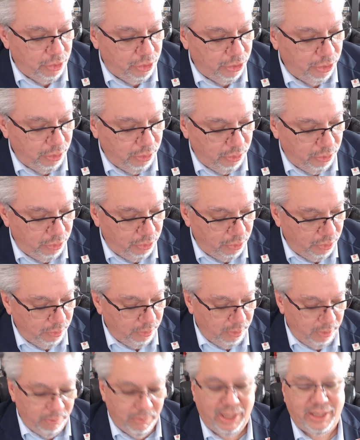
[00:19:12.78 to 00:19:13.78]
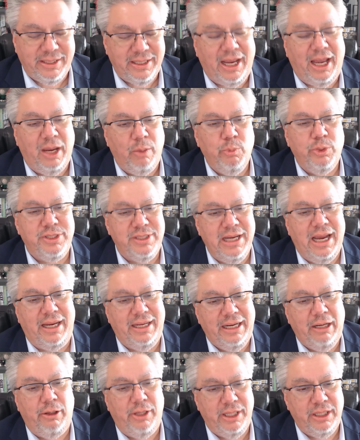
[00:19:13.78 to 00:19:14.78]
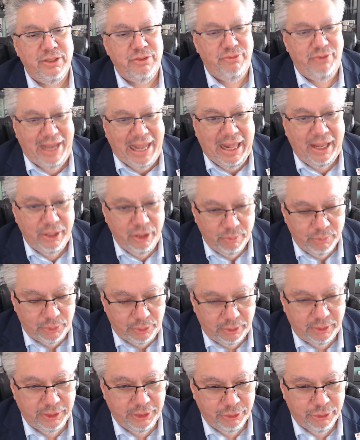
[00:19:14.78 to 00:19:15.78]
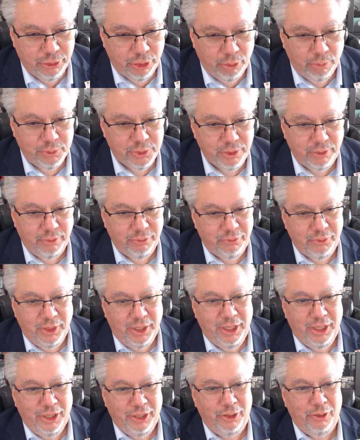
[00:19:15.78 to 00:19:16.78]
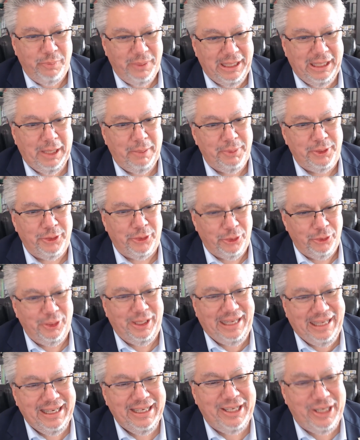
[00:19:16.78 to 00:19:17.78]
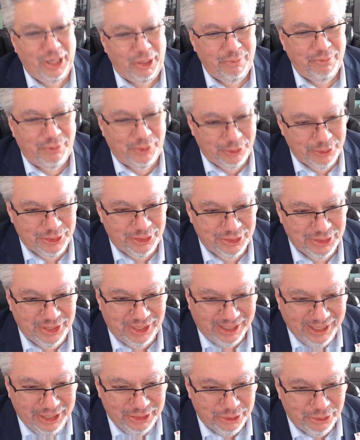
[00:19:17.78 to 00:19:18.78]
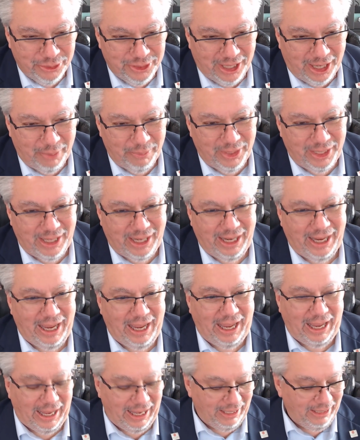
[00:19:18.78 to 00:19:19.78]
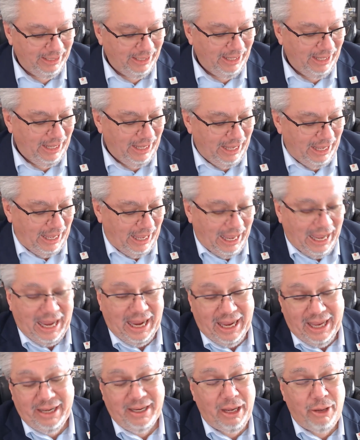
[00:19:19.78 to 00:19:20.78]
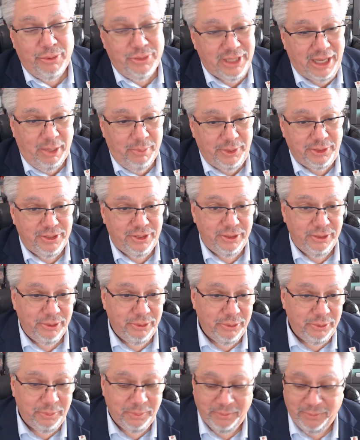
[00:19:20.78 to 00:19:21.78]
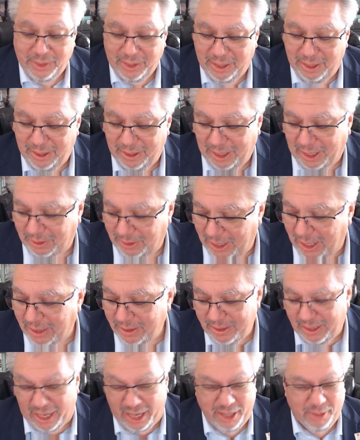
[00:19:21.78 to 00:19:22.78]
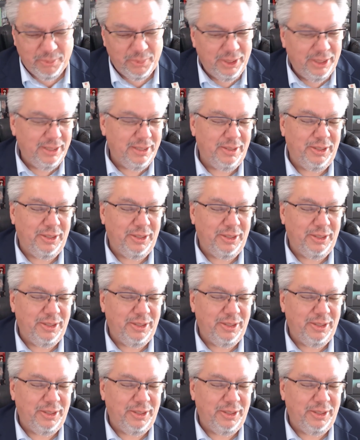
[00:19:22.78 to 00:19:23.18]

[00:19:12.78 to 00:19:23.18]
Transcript: Two, my time was not nearly as valuable in terms of, being able to earn income versus the leisure time that I had. And I was able to, at that time,